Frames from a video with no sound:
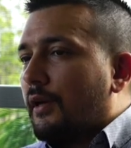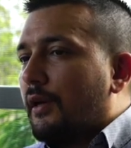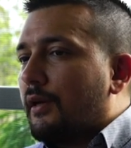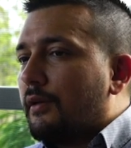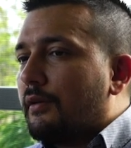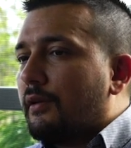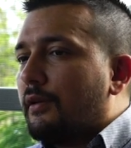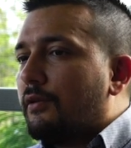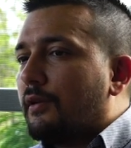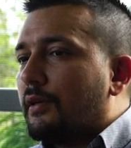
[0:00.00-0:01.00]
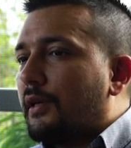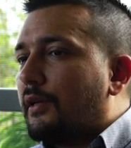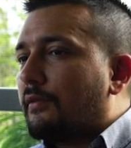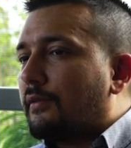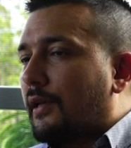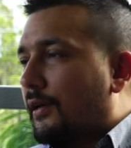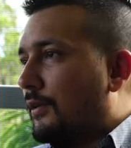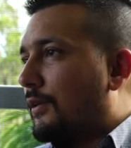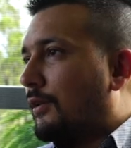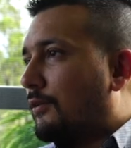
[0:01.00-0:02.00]
And you can get stuck
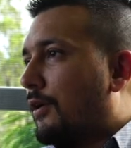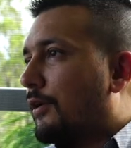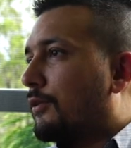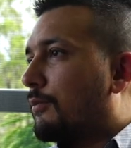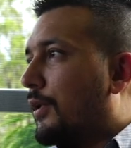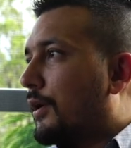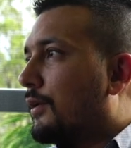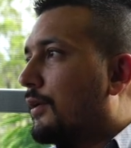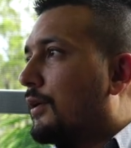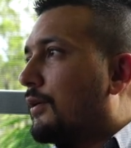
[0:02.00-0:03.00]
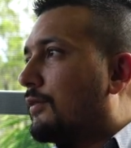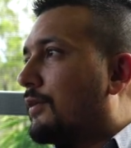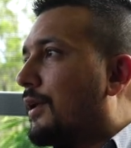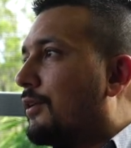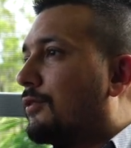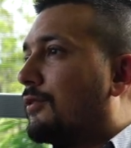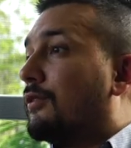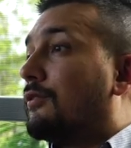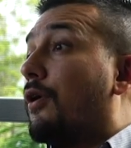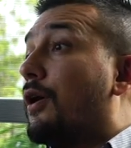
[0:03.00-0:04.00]
in that cycle by starting to
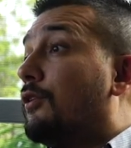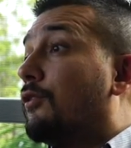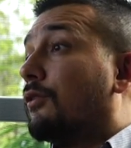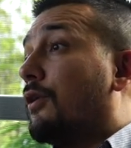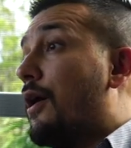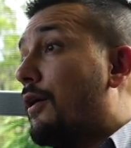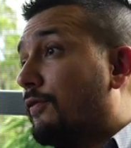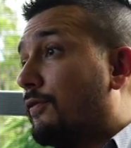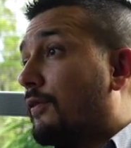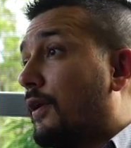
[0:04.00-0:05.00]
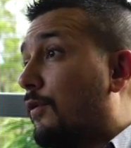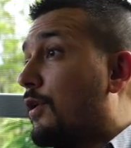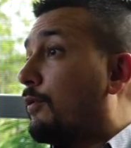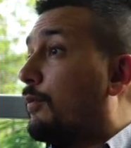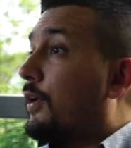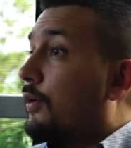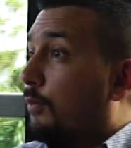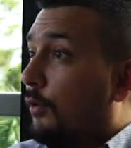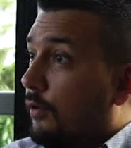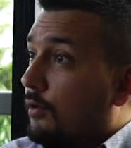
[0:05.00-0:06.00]
design your life around being
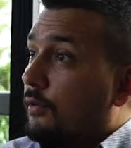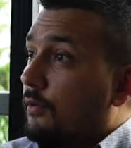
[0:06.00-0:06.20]
poor.